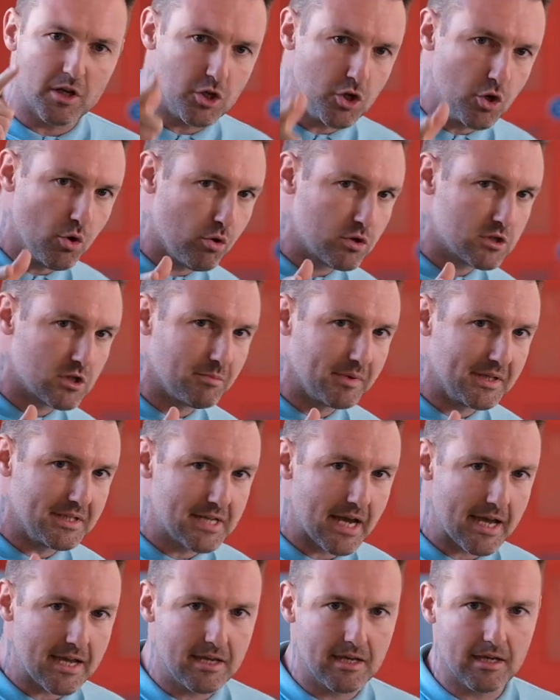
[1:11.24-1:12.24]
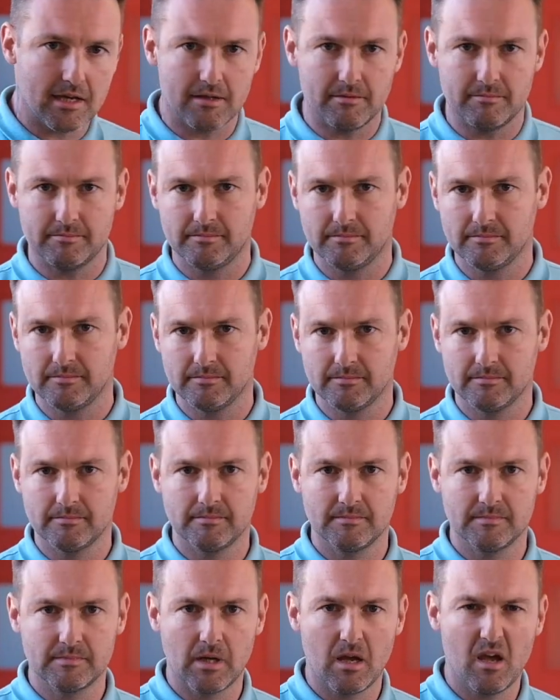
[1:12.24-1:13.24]
and yours I'd be taking.
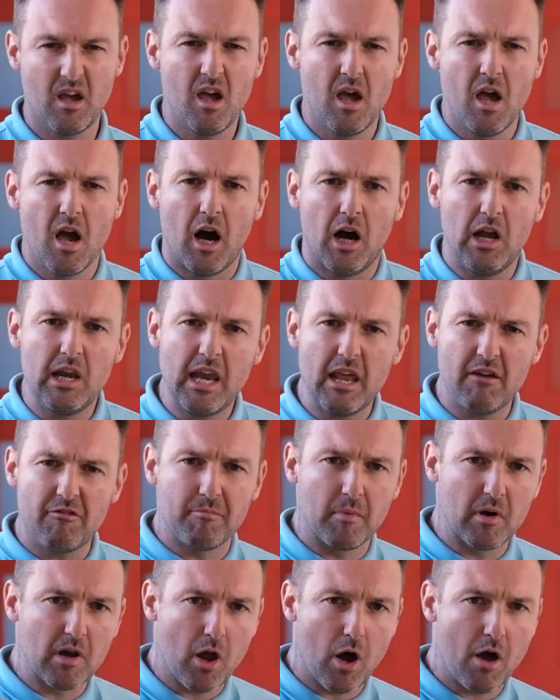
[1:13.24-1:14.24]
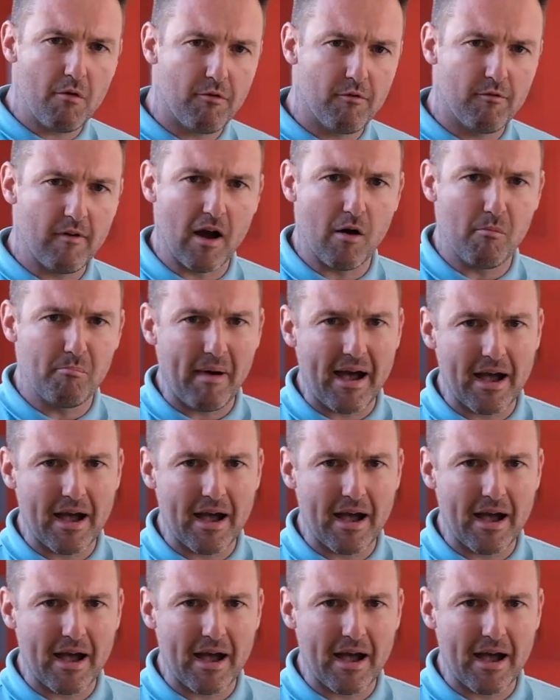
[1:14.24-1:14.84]
I lived my life without